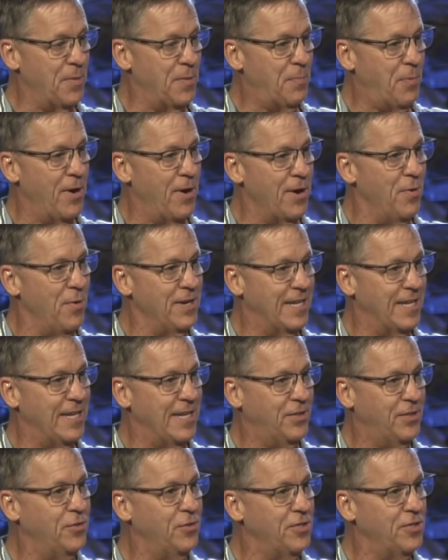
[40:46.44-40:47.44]
to the part I wanted to
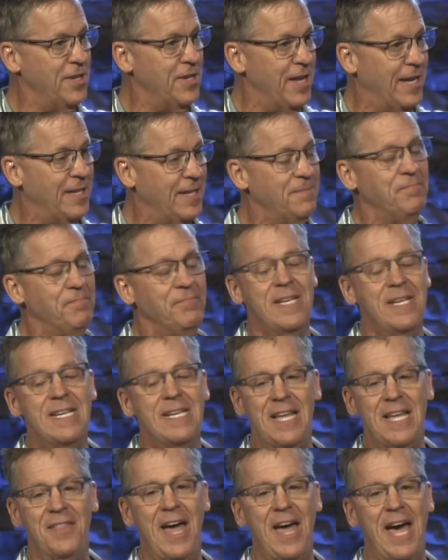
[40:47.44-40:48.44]
get to tonight,
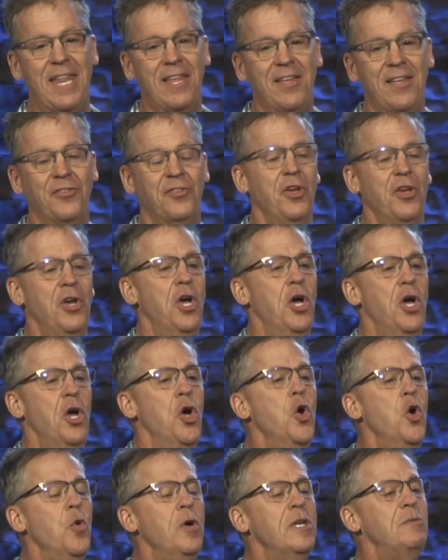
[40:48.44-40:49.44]
and that is
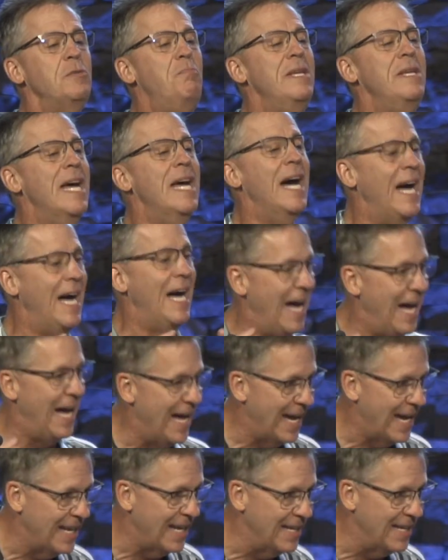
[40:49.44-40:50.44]
who is
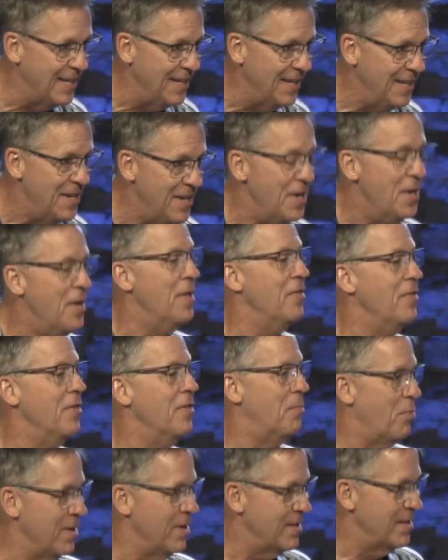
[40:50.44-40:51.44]
behind
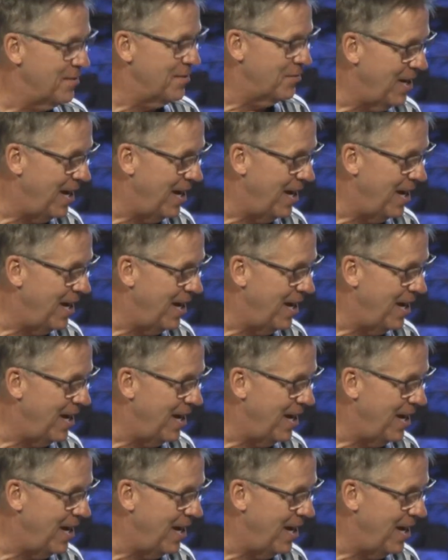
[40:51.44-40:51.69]
the prince of